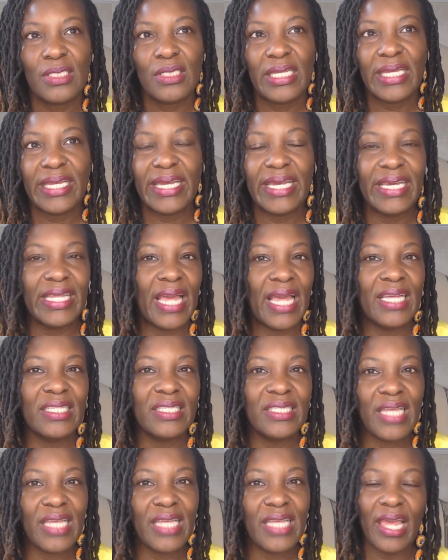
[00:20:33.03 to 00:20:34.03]
it ain't
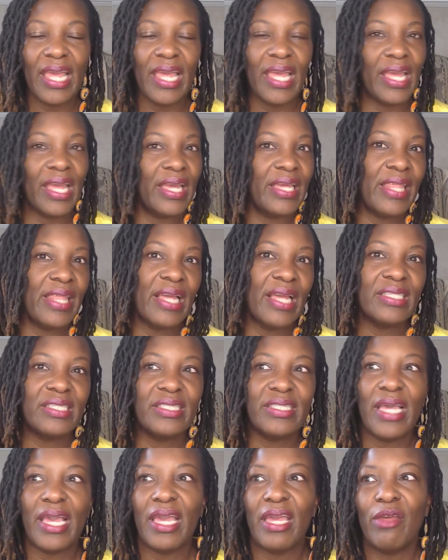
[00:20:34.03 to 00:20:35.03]
safe it ain't
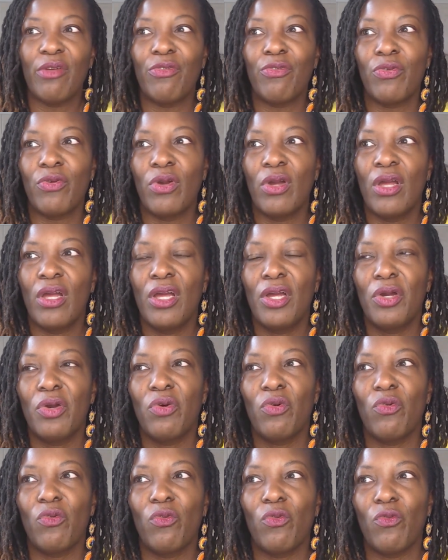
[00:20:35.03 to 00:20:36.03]
safe
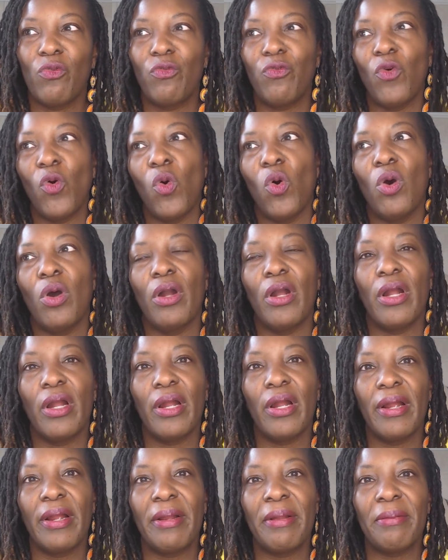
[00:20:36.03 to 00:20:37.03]

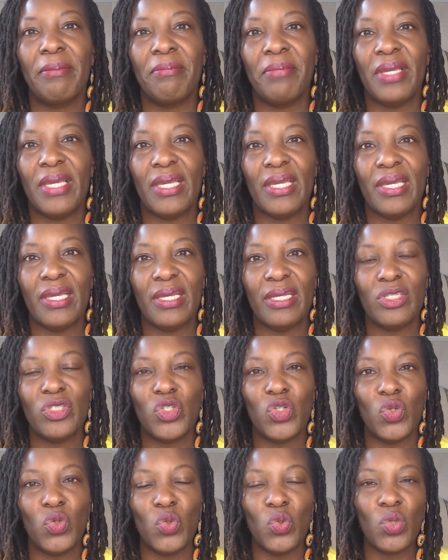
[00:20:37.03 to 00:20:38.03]
for me
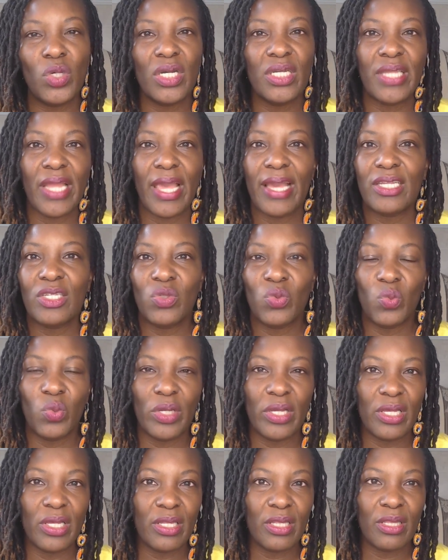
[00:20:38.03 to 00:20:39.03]
to connect
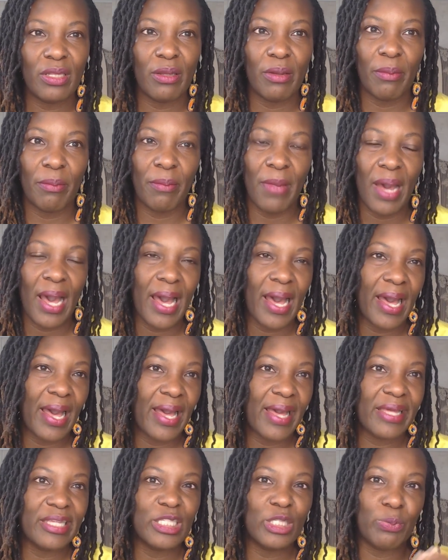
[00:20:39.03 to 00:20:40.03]
with
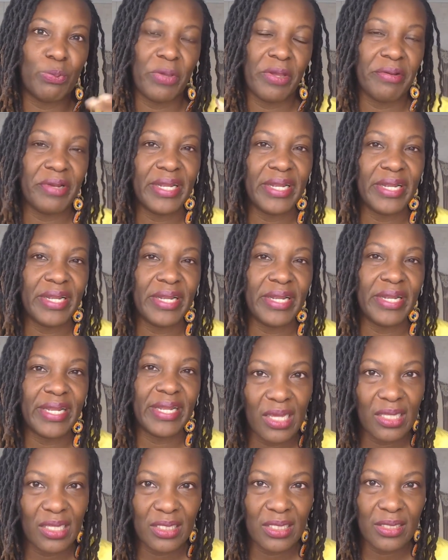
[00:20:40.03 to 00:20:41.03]
my spirit
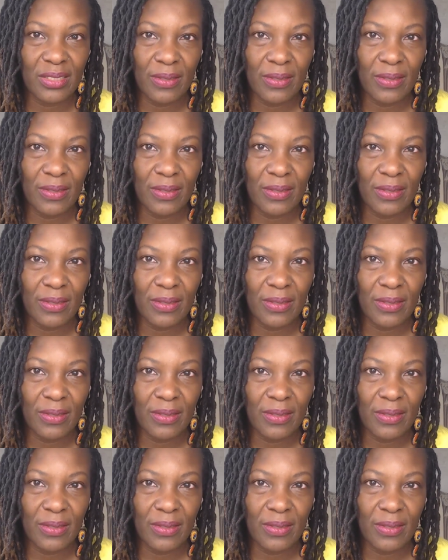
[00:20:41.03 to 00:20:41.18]
guides.